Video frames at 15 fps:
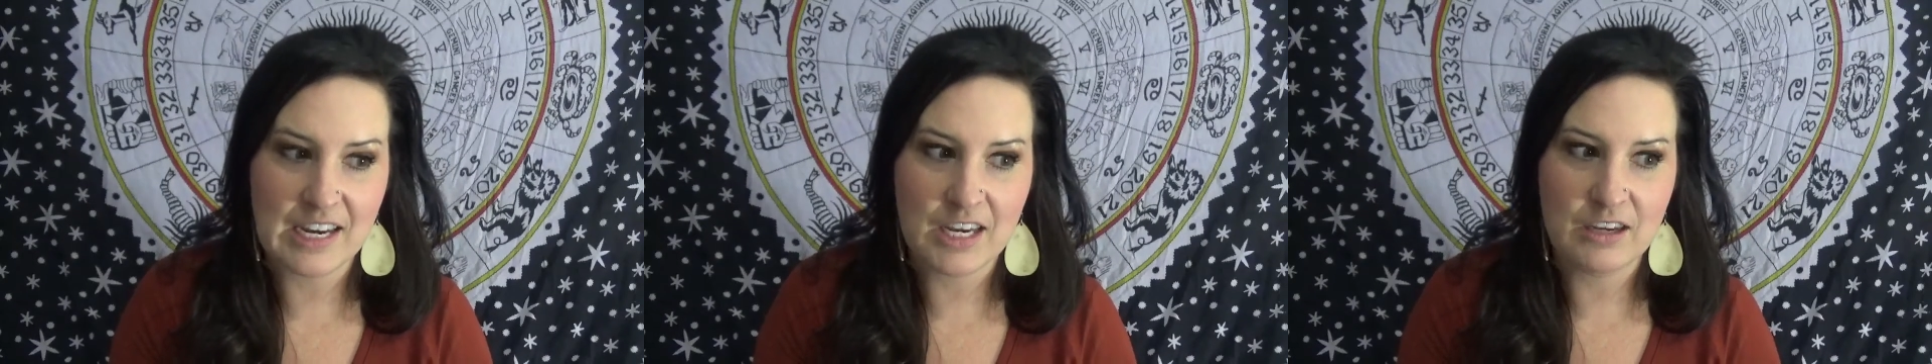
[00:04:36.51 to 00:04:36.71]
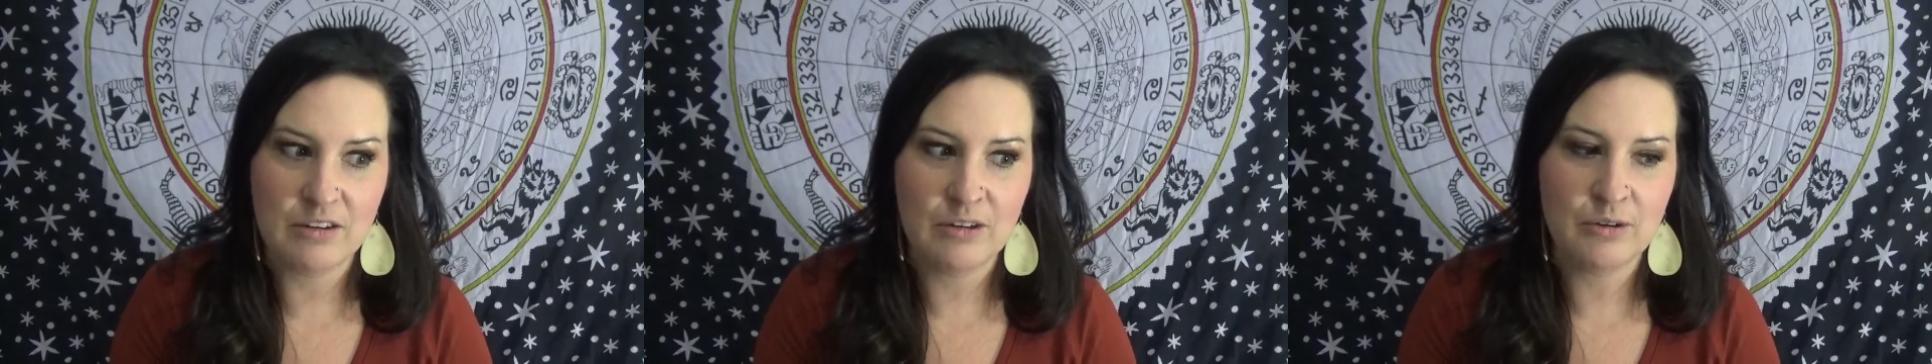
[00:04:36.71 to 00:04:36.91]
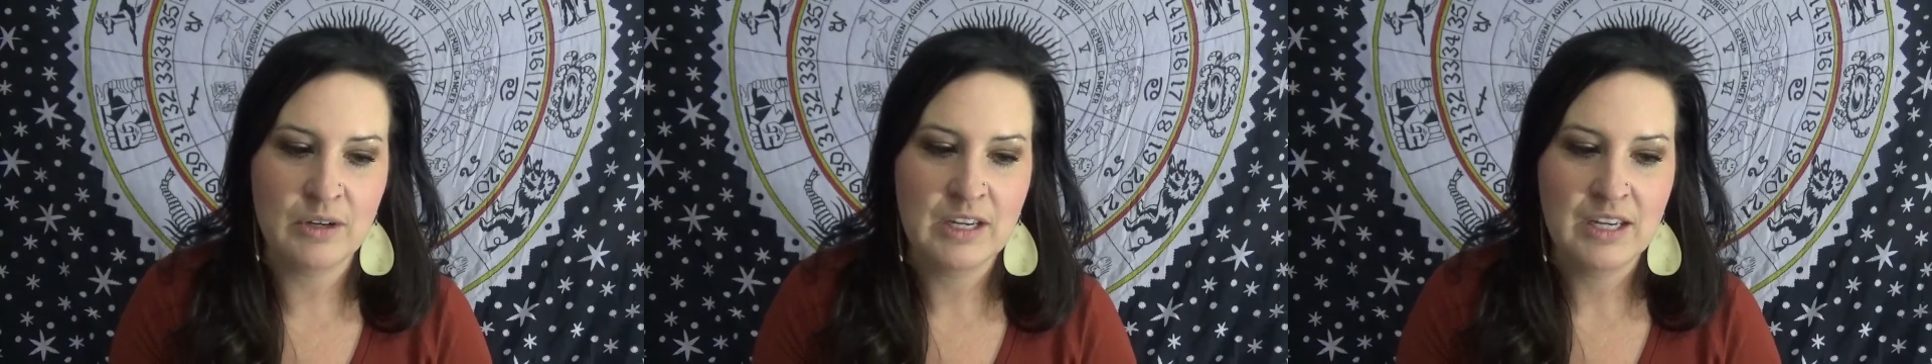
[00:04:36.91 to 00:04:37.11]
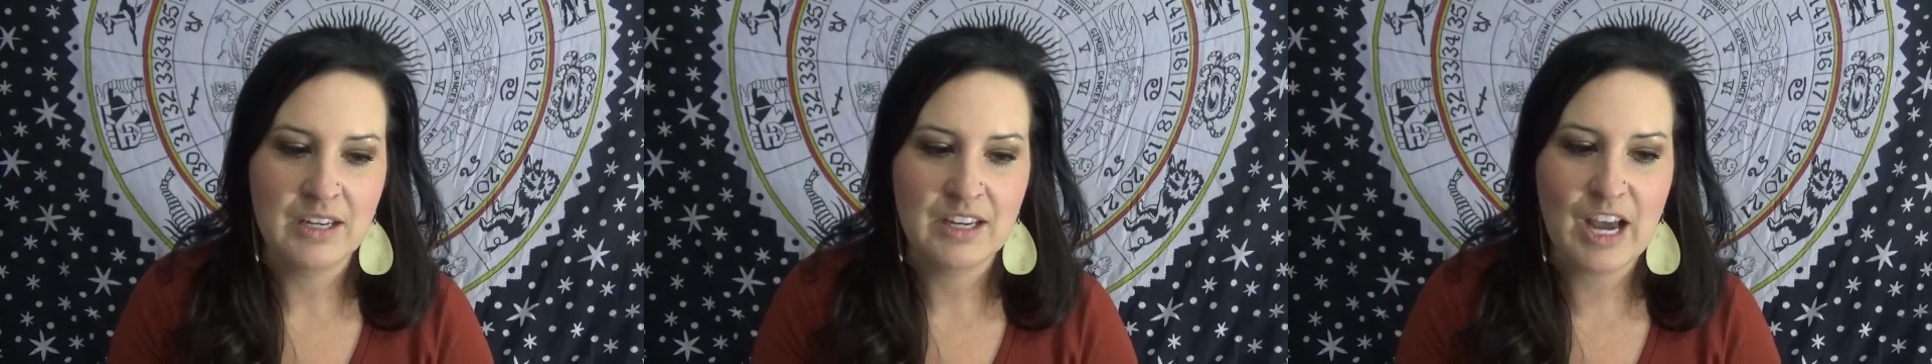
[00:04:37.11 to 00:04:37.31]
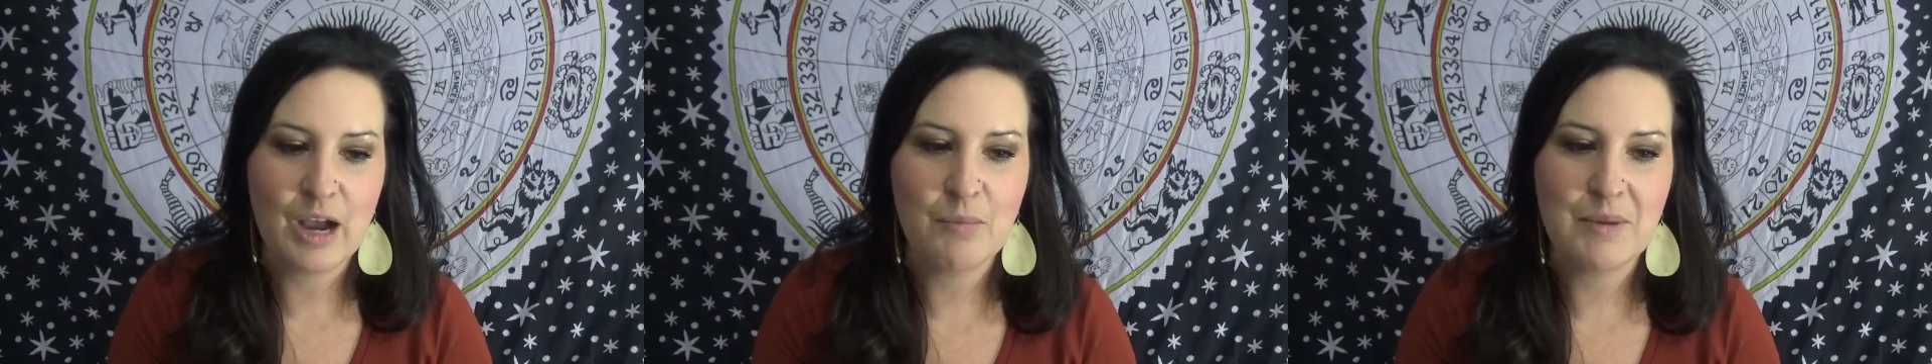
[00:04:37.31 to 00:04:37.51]
You
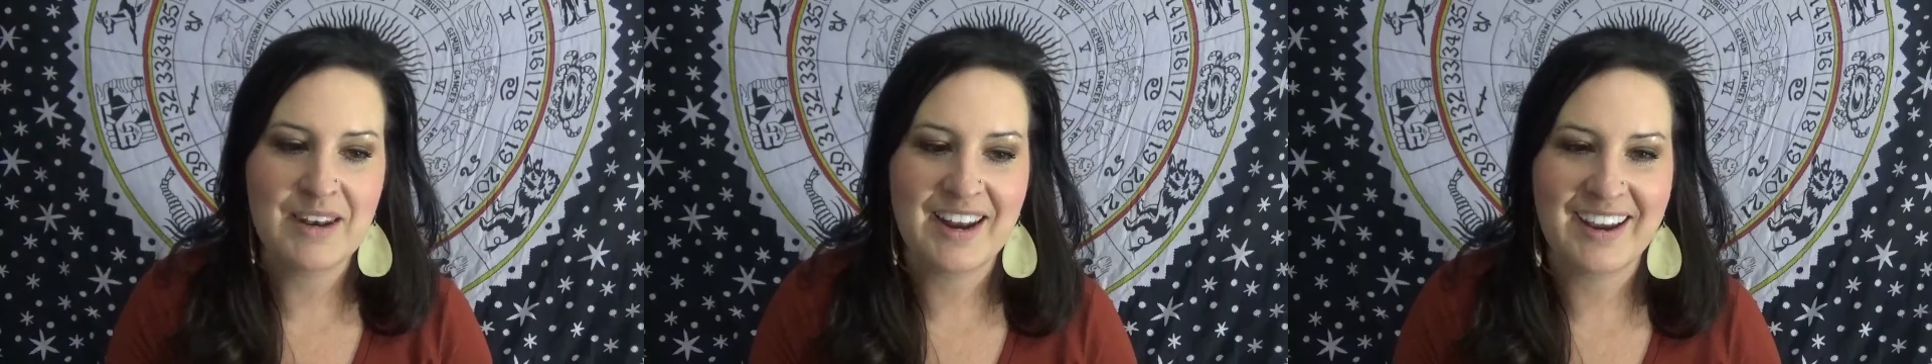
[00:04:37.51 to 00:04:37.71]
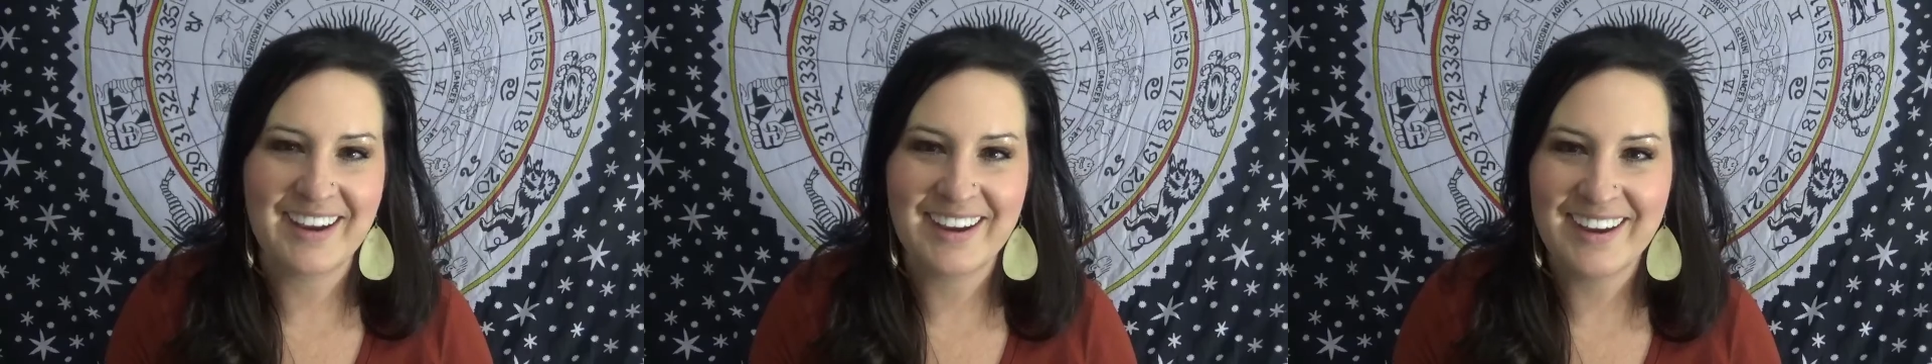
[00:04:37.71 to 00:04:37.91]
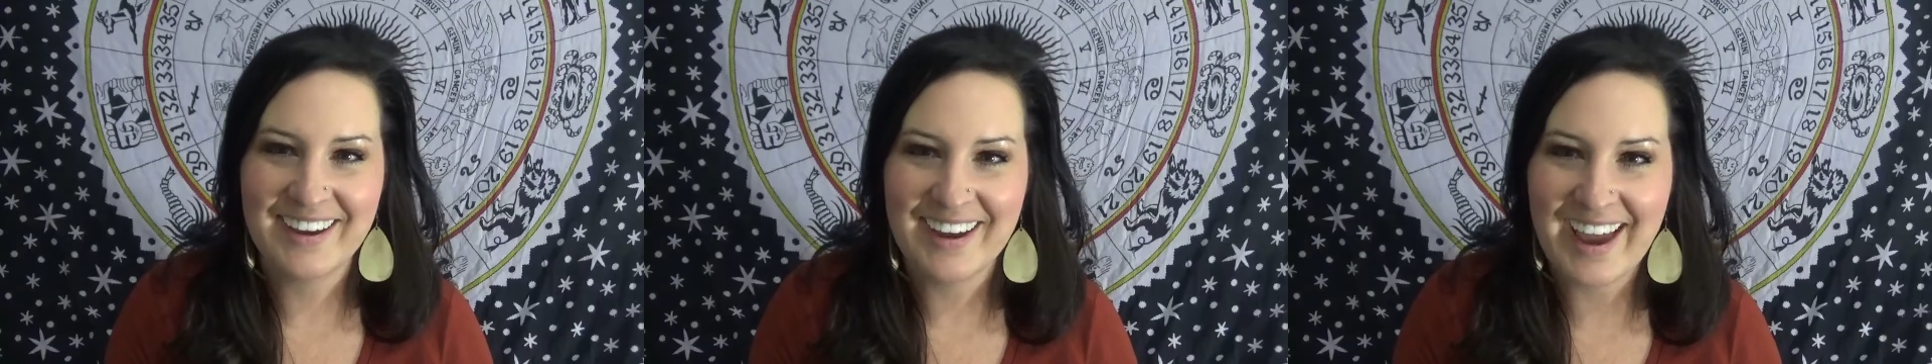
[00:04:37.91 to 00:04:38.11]
come in a